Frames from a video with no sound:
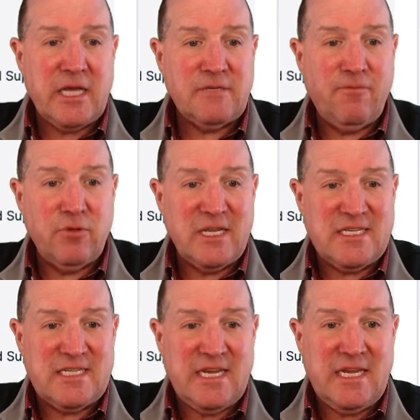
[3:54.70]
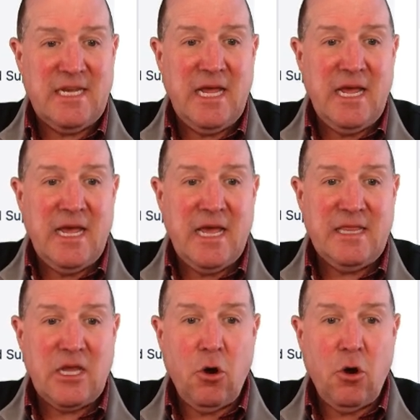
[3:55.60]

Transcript: ask for the SID and the